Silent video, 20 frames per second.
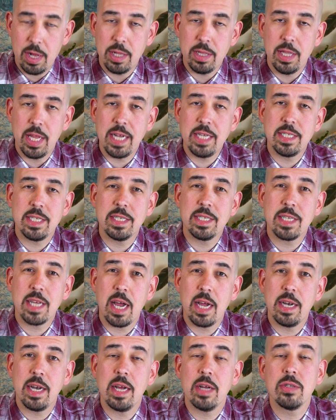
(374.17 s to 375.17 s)
laces
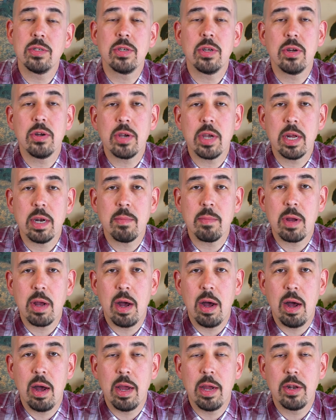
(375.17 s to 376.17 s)
tied down so you don't get them
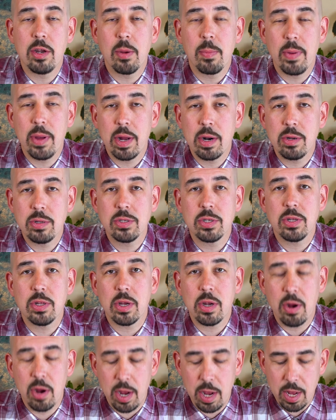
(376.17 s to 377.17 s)
caught in your pedals or
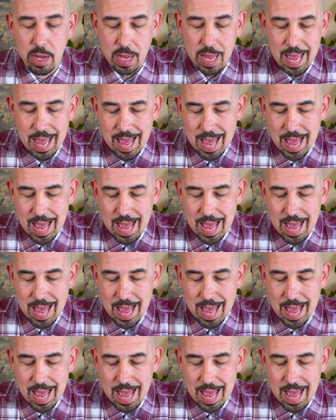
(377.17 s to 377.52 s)
the crank.